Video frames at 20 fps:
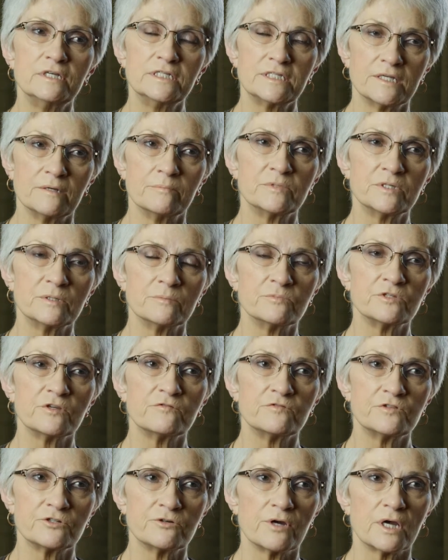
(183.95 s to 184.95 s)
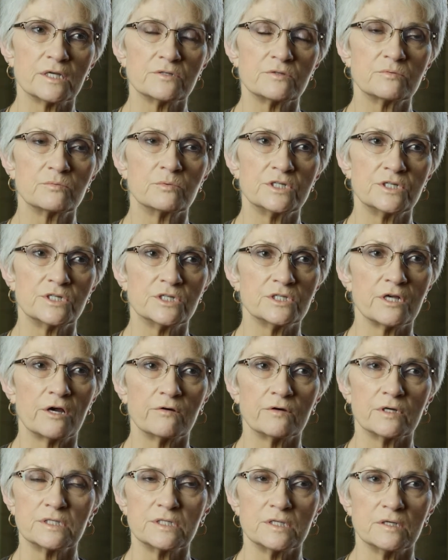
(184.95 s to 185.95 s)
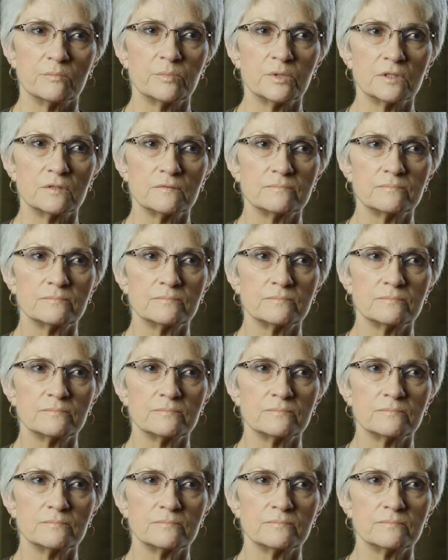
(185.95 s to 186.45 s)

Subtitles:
symptoms of stress, which is our example.